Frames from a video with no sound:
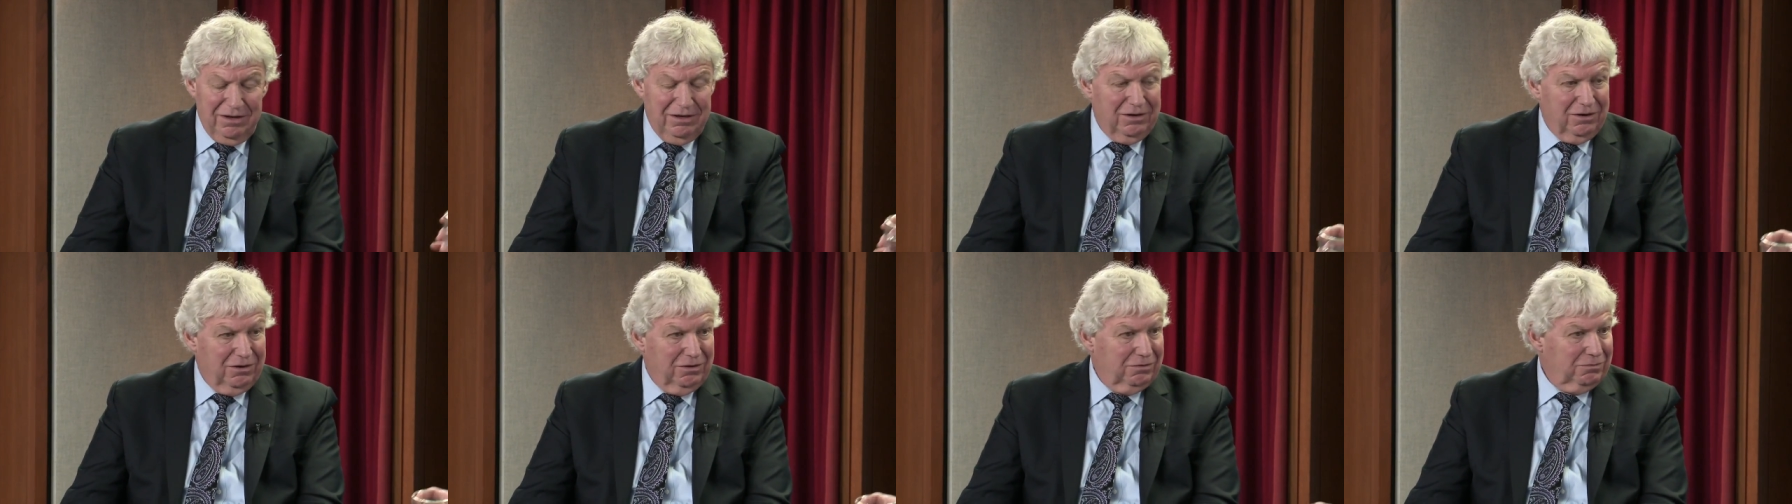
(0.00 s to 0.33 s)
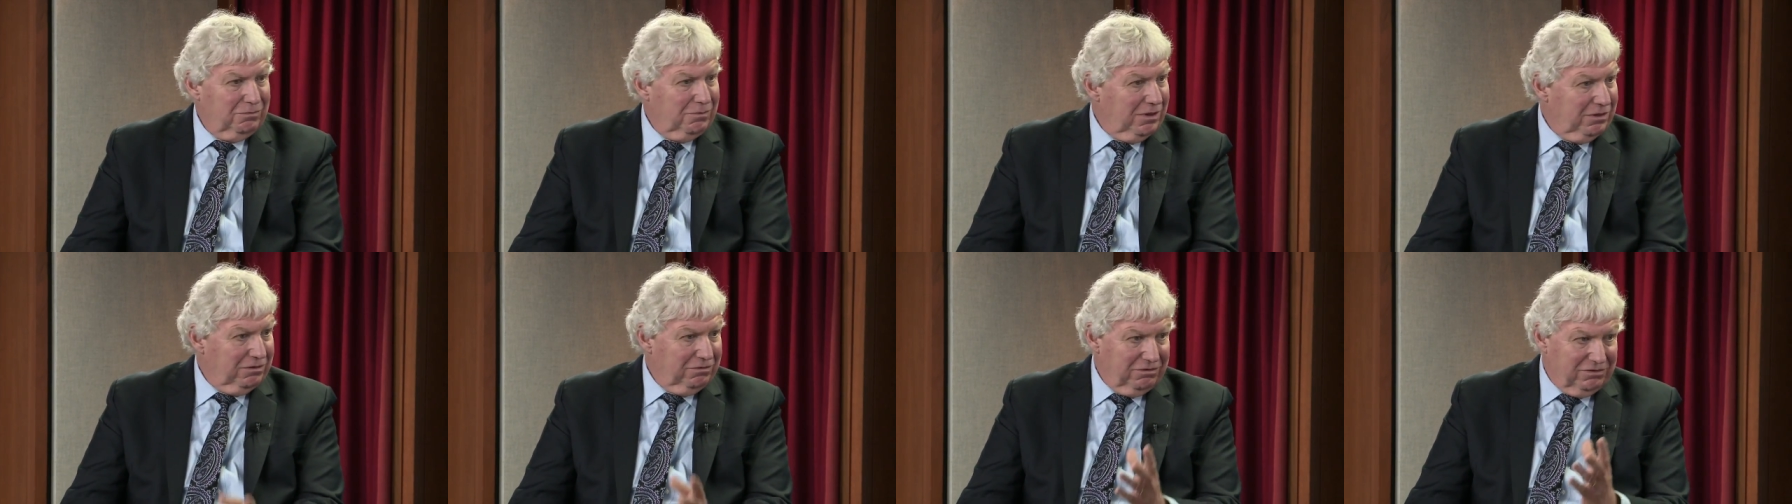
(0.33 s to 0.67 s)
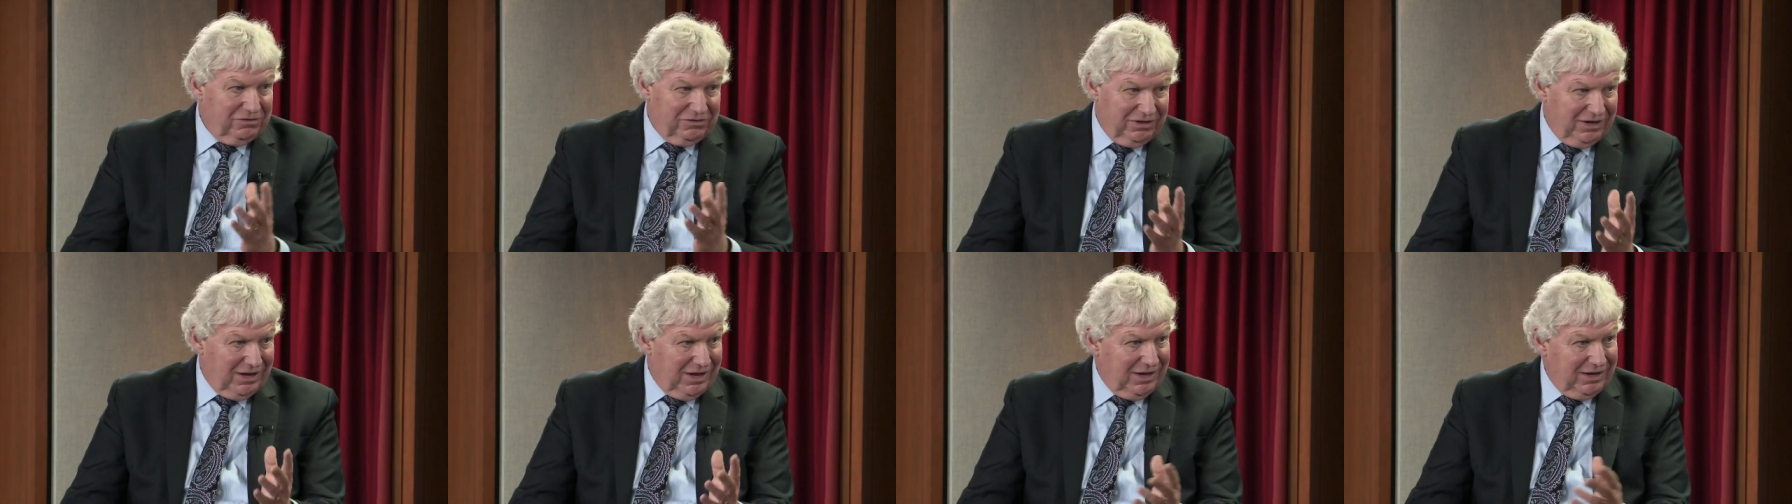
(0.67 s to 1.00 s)
you know, whether
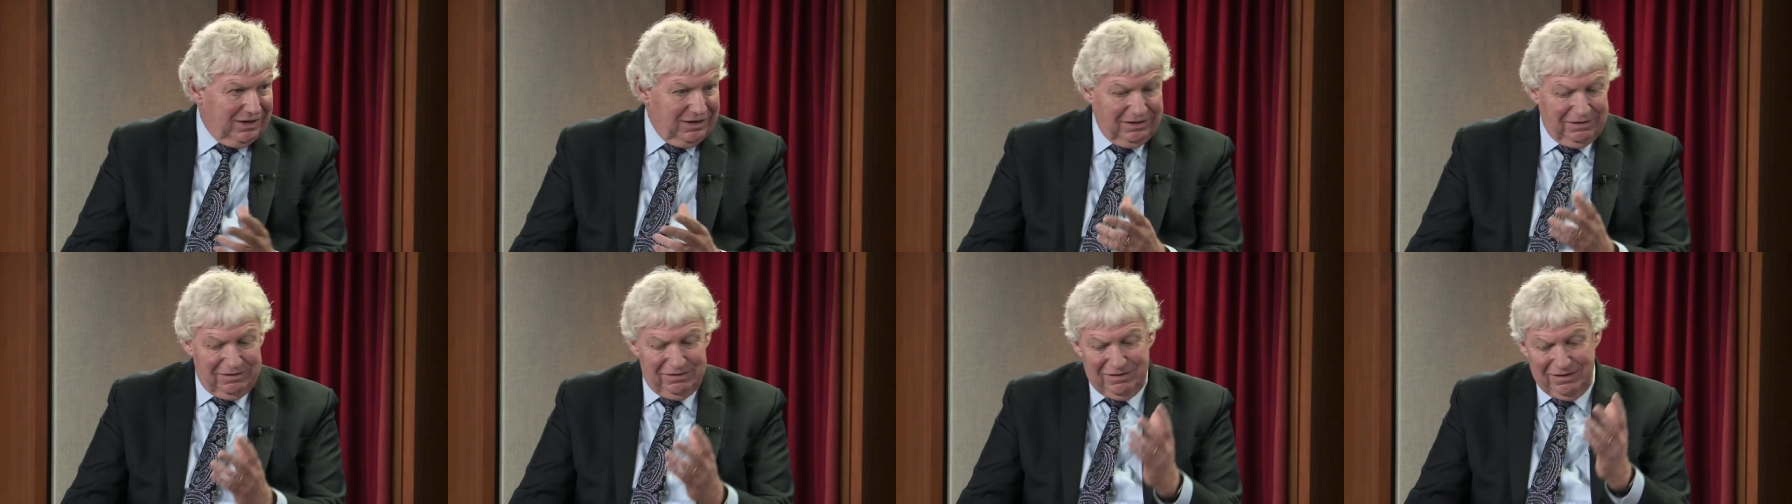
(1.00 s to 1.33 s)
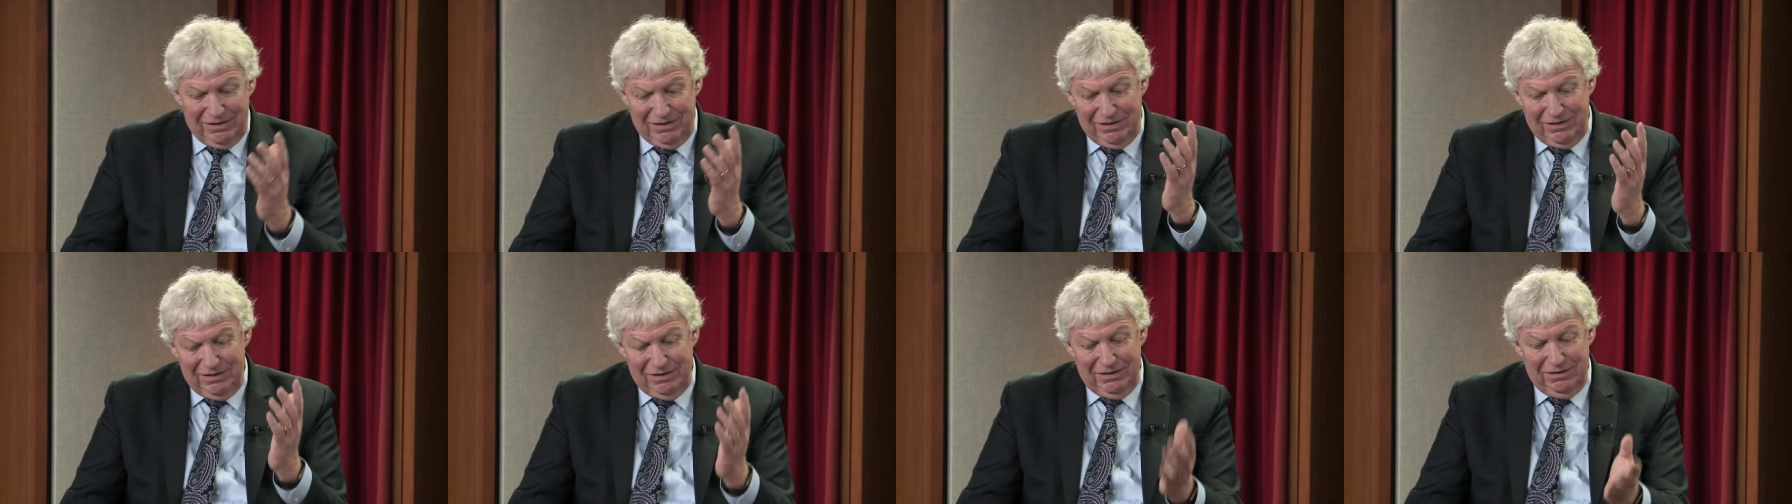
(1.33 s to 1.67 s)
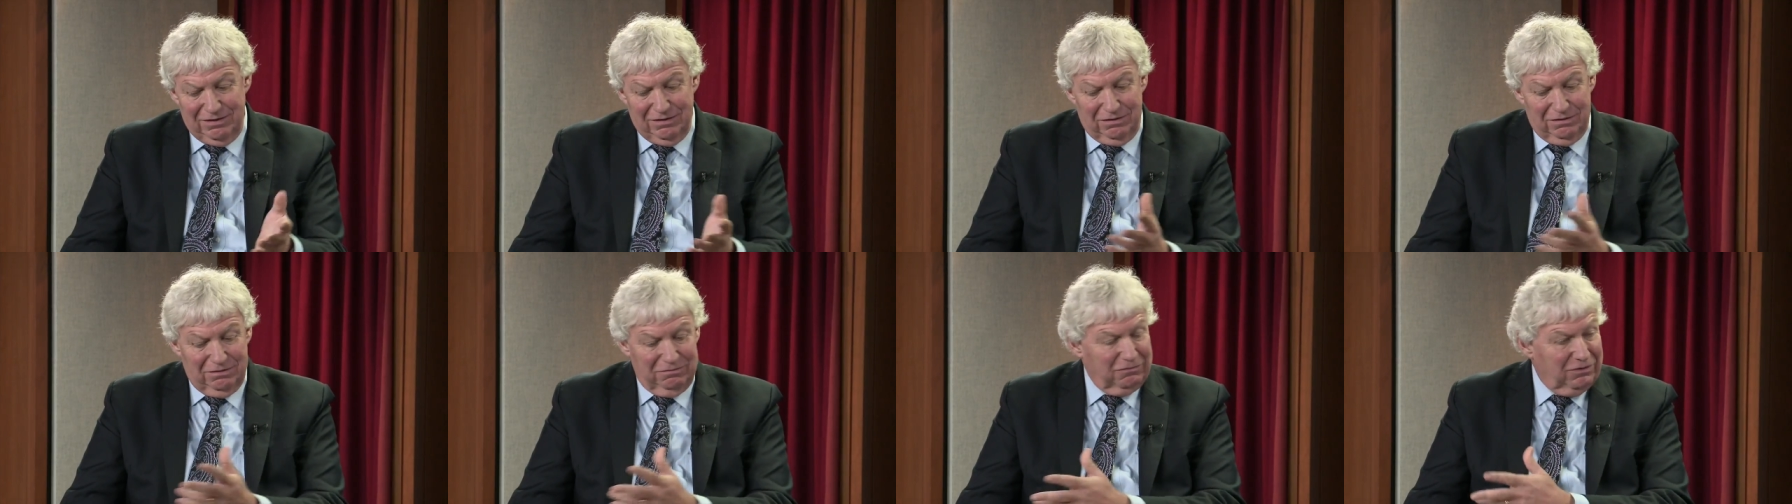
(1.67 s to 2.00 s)
it's an IND,
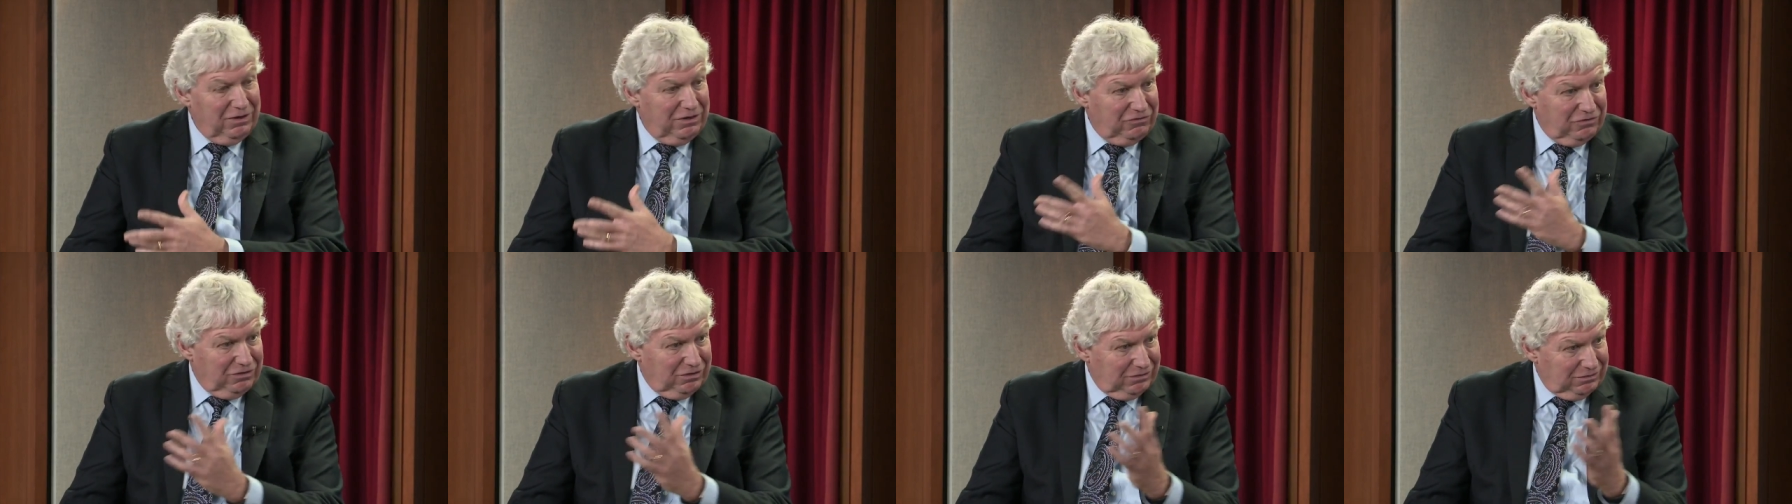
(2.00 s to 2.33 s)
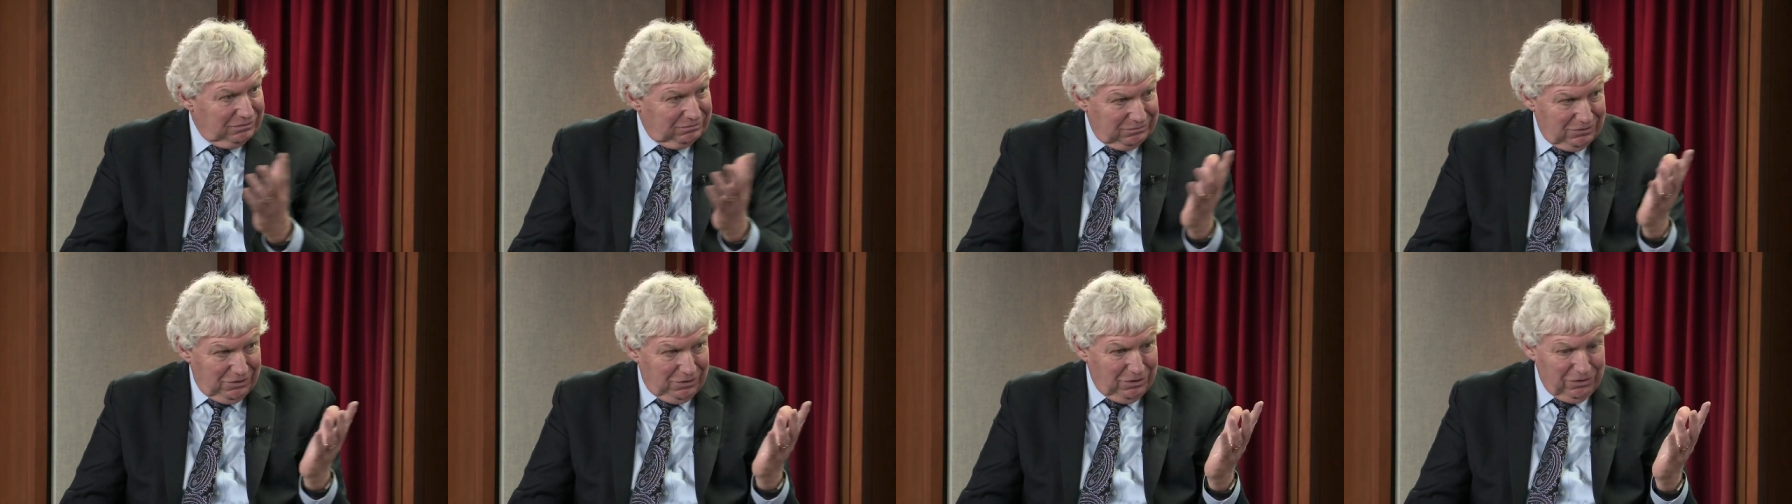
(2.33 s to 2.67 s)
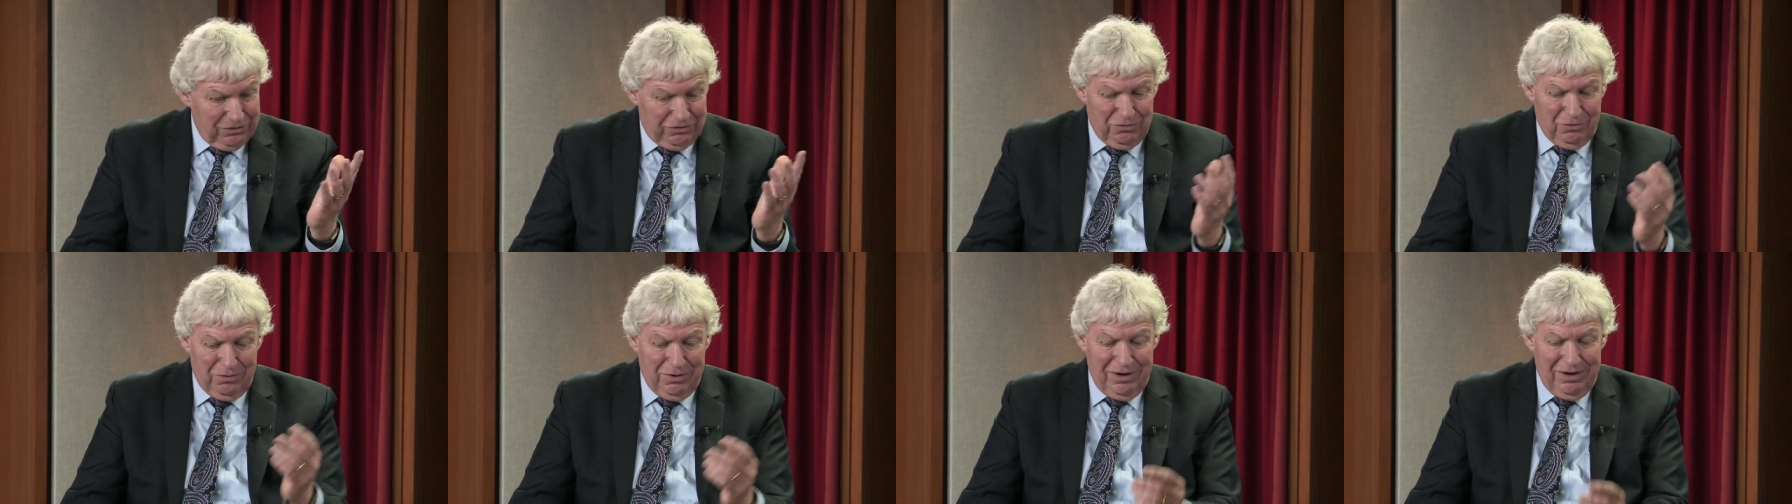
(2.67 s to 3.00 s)
a regional
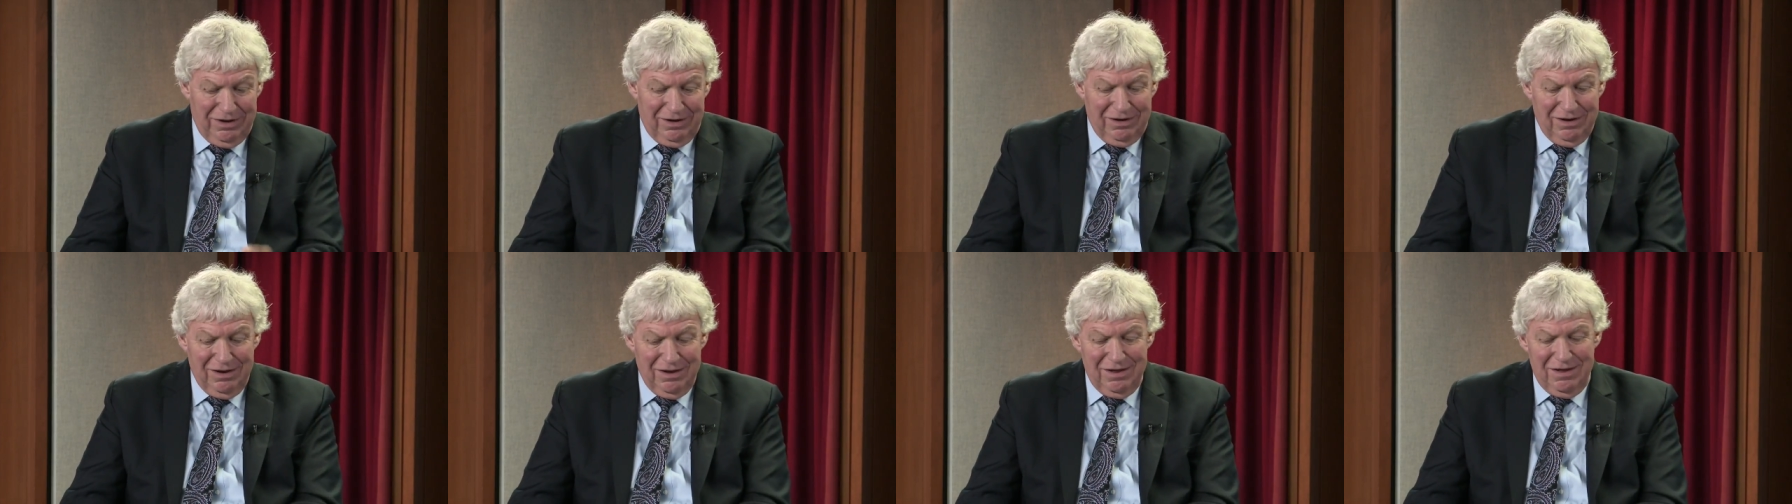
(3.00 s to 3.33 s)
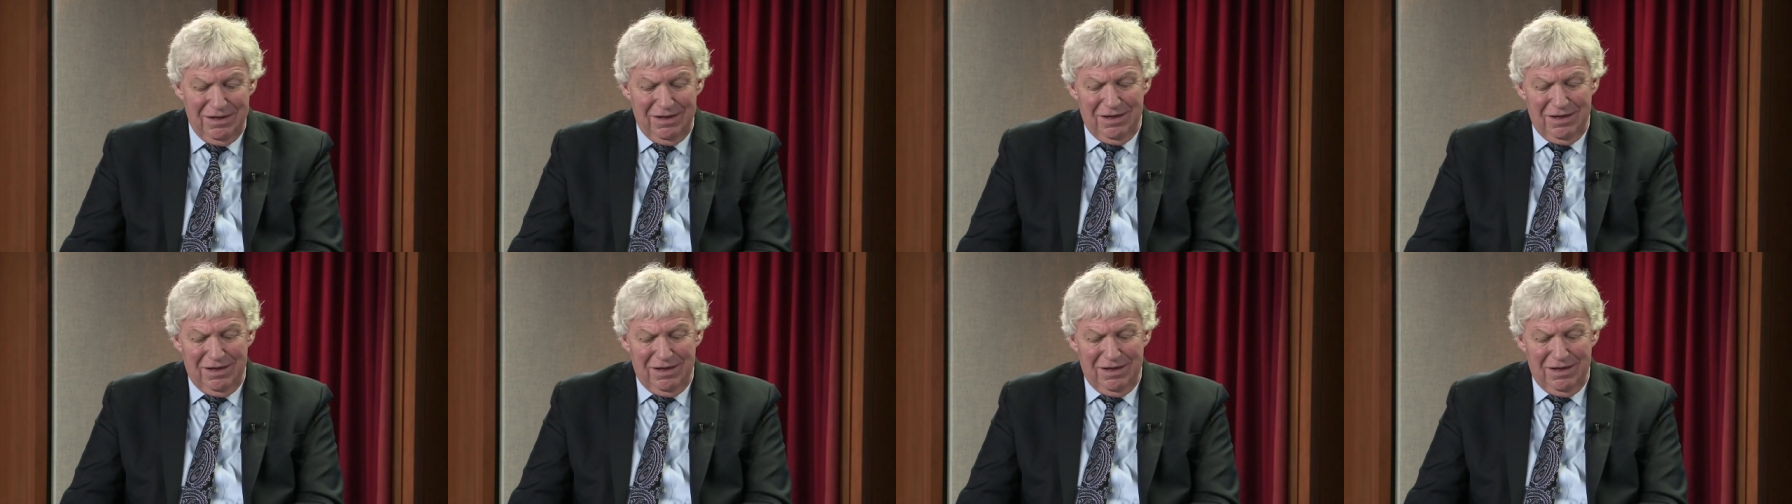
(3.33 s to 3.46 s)
earthquake,